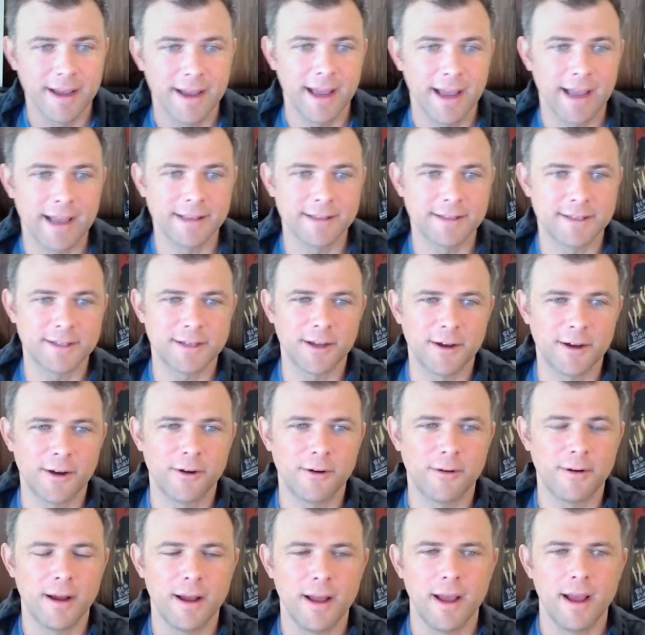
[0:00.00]
And
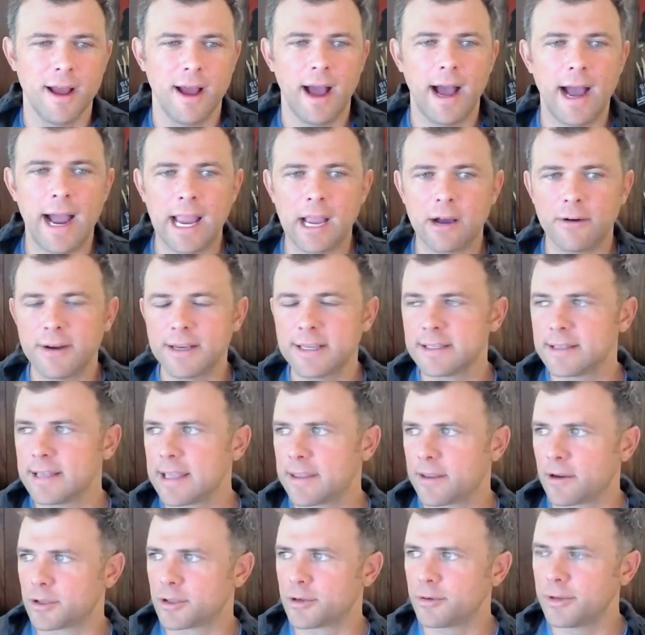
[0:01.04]
so I always
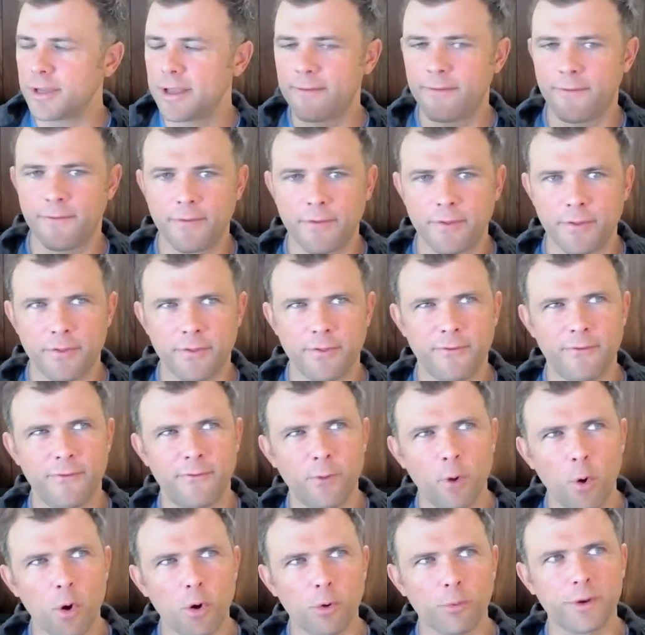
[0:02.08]
think there's really
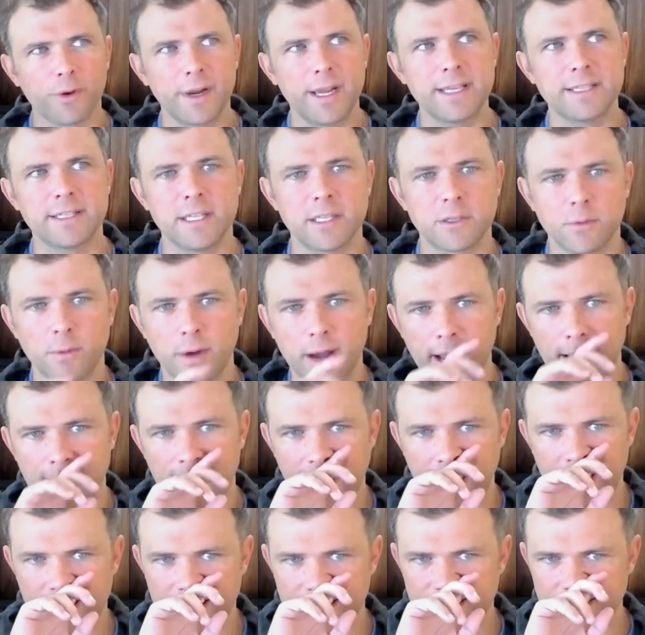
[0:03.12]
4 reasons
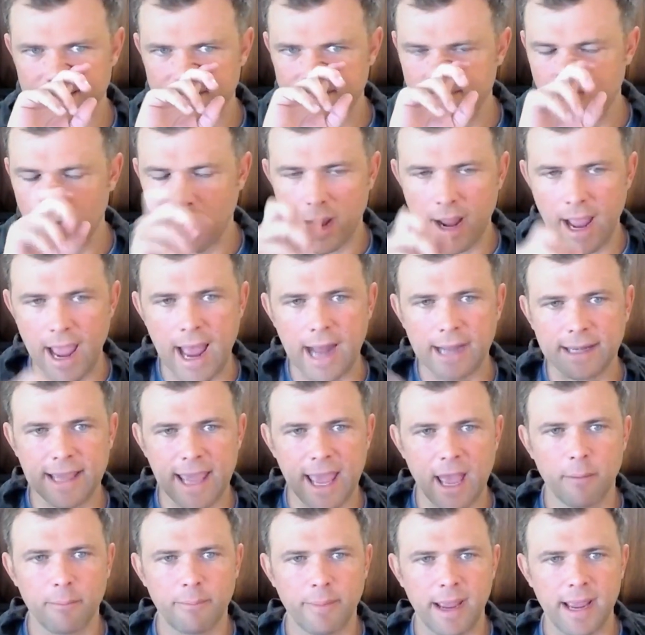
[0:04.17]
why ad
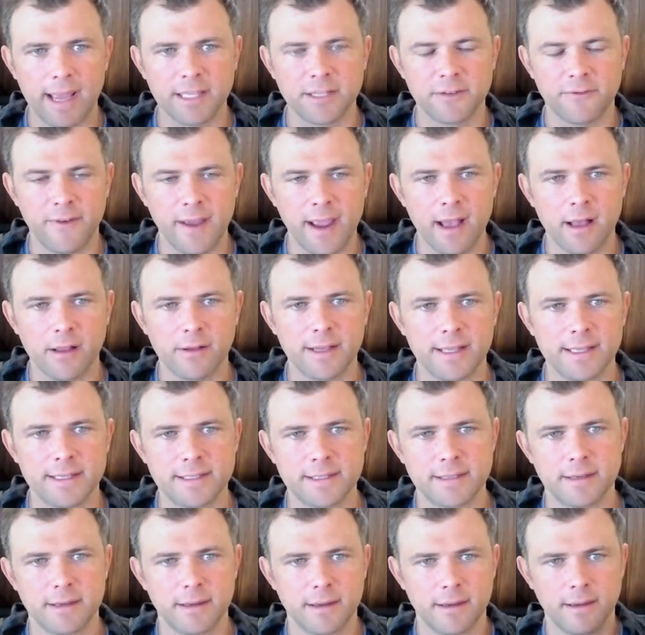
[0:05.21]
campaigns fail.
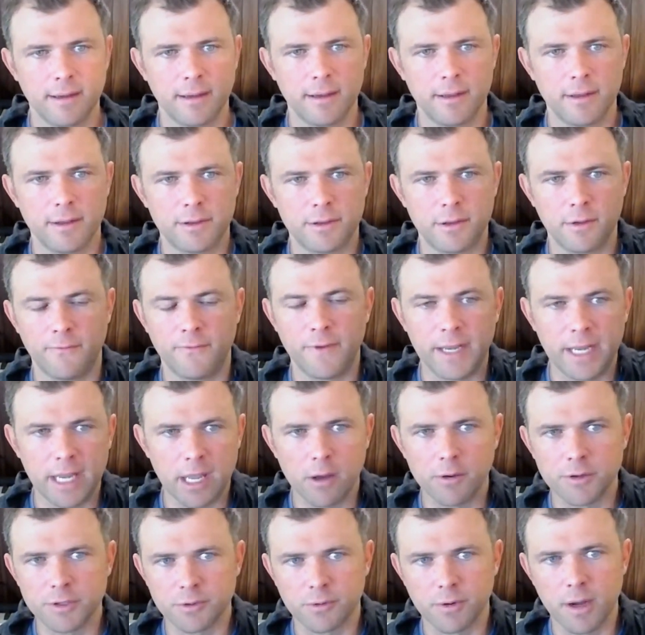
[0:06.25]
It's the
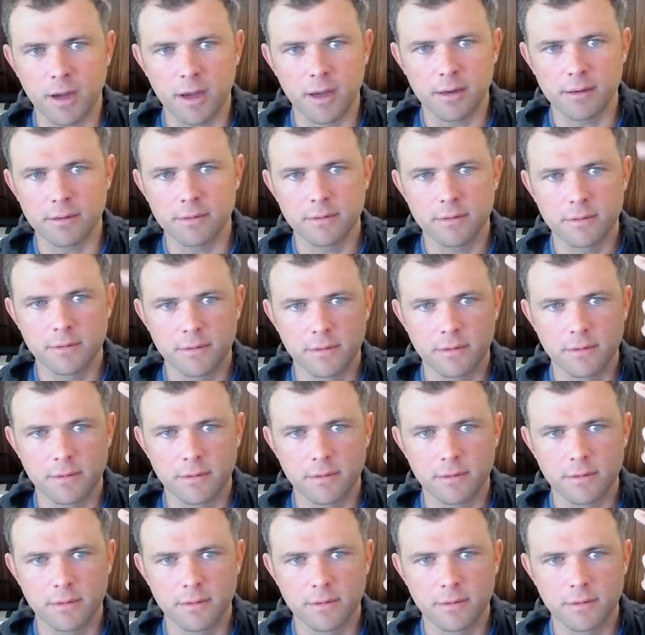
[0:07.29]
video's wrong,